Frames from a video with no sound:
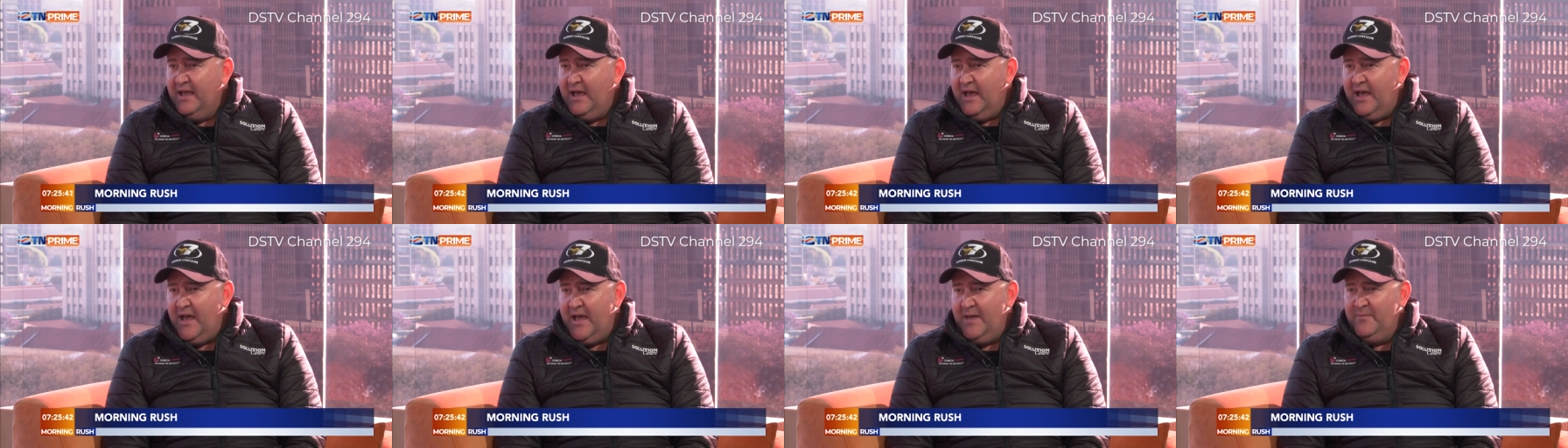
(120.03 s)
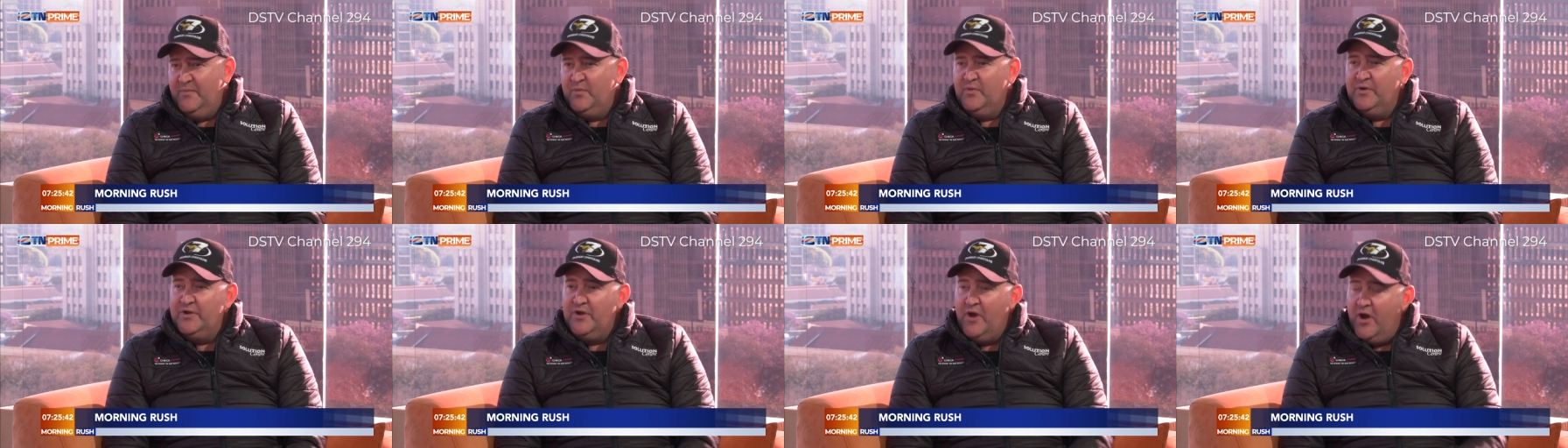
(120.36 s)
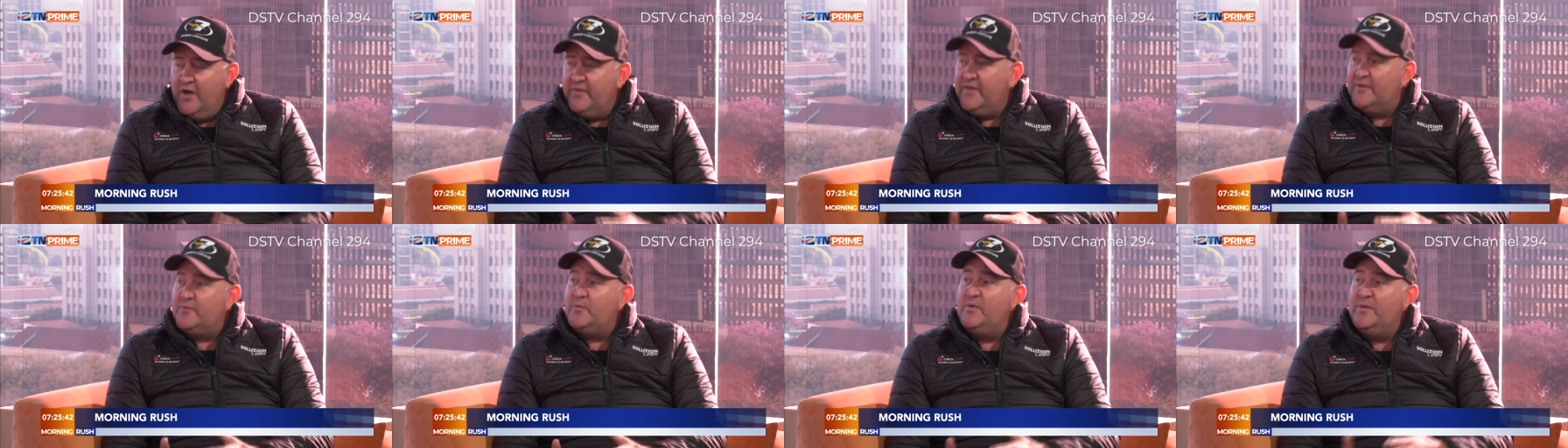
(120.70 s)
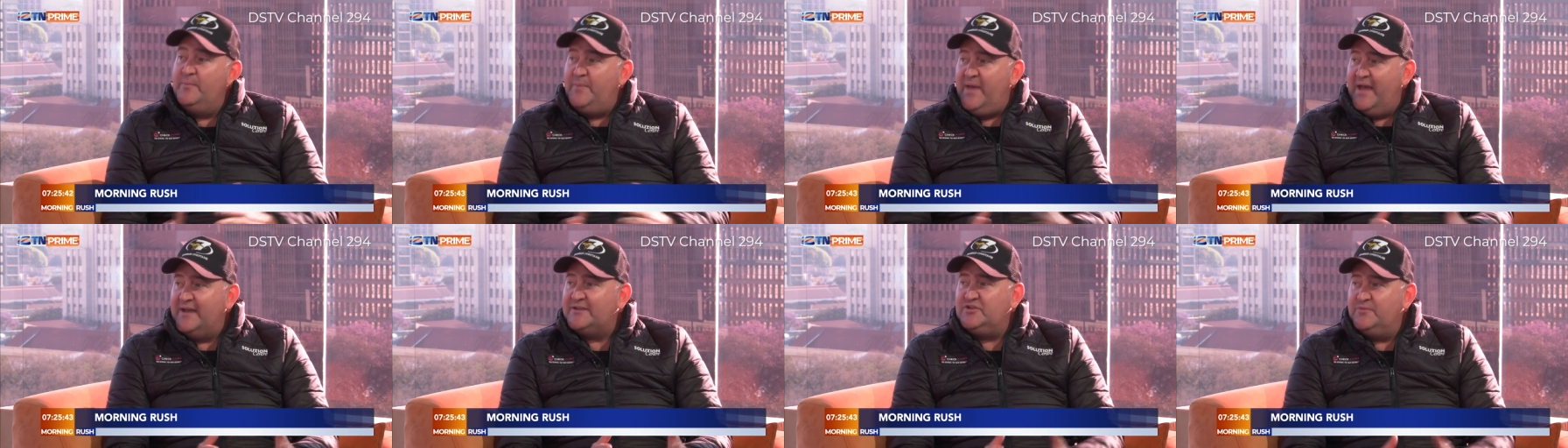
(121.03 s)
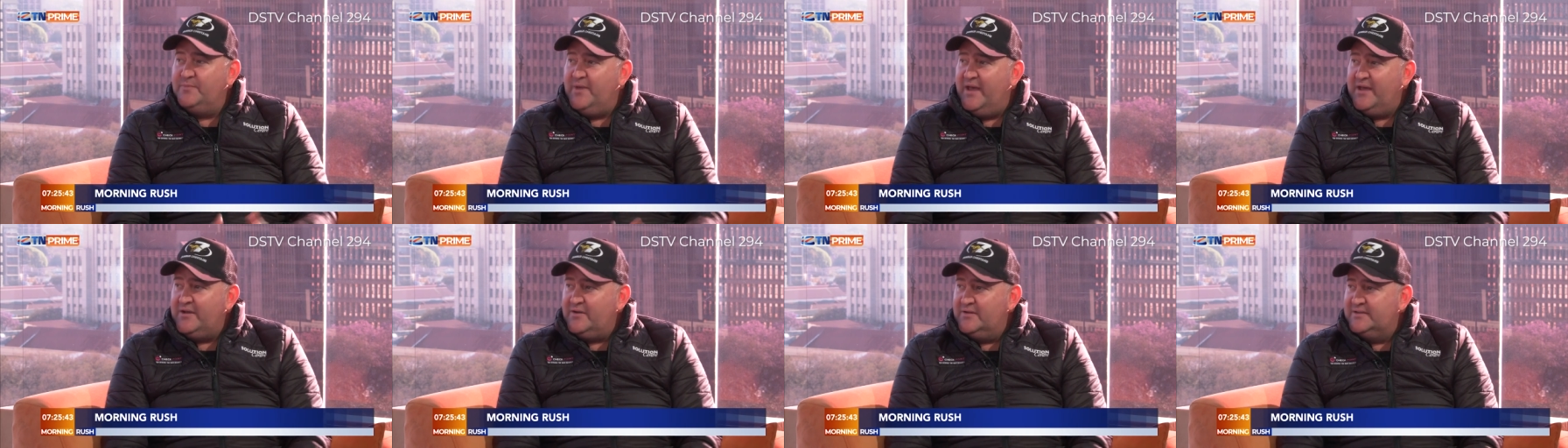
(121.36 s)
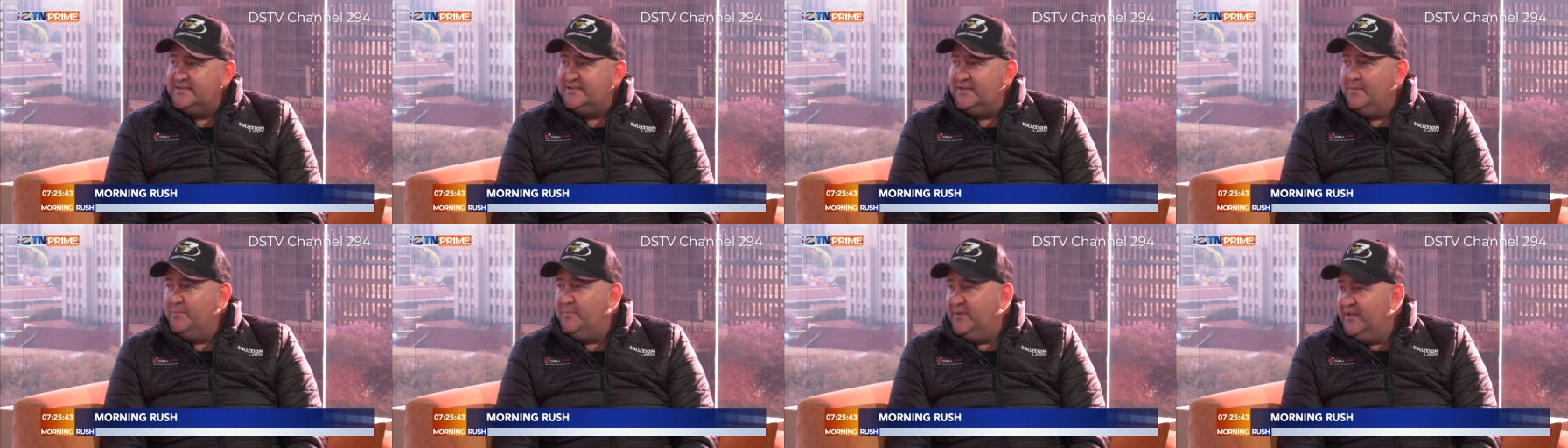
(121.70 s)
And we know that we're back to back
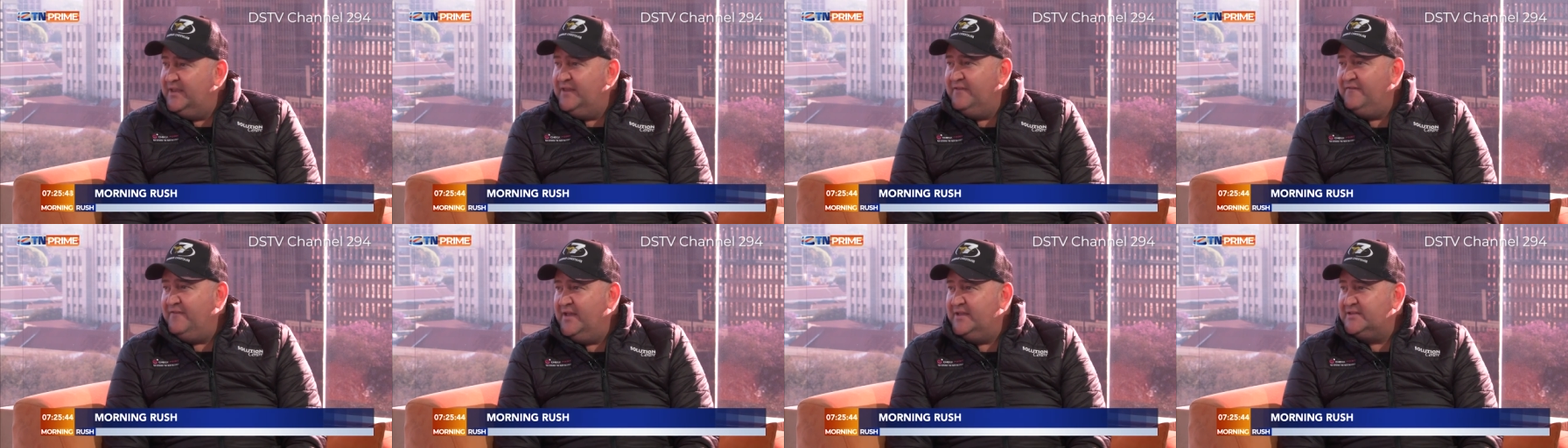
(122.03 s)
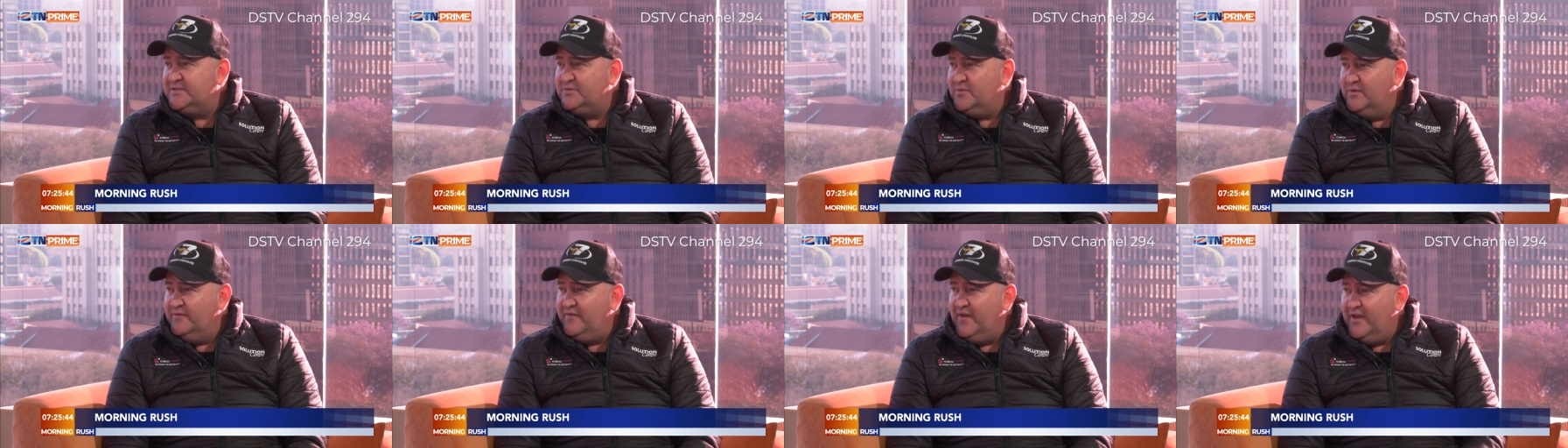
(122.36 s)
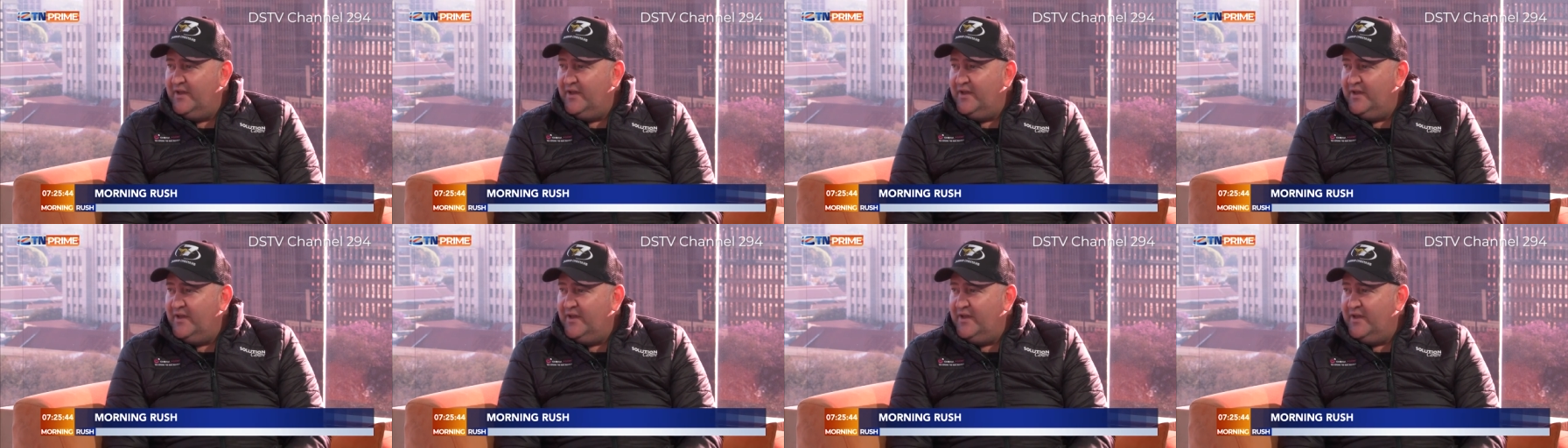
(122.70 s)
on some big events. We've